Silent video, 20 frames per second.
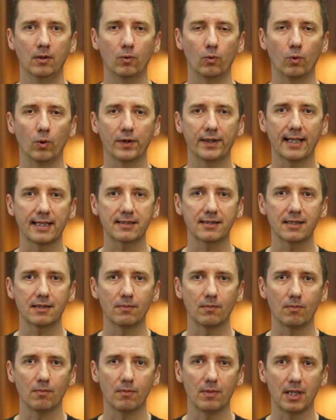what does it
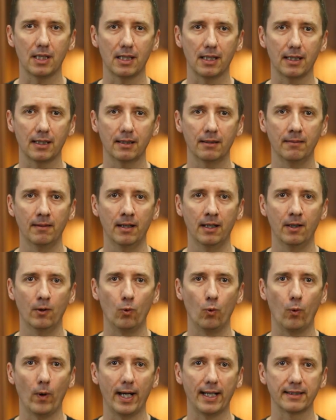mean
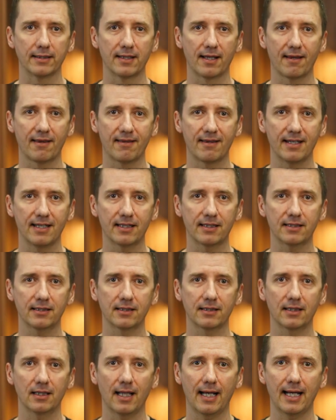when
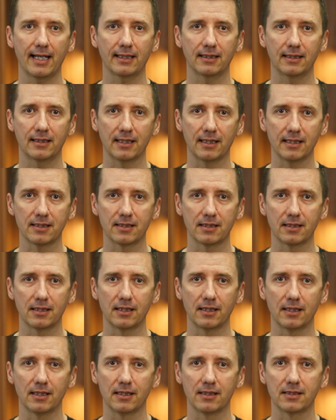circuit like this
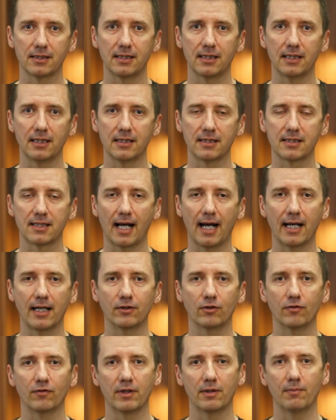is
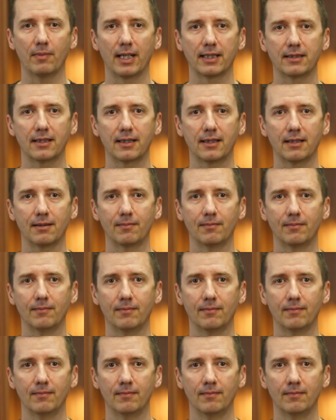inside of a battery?
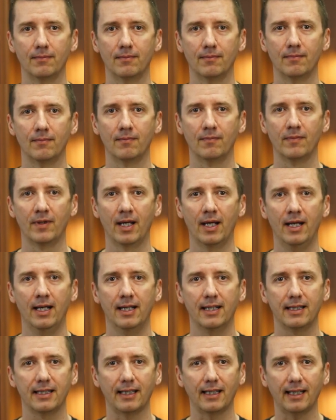
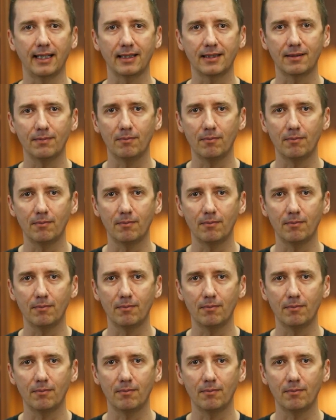It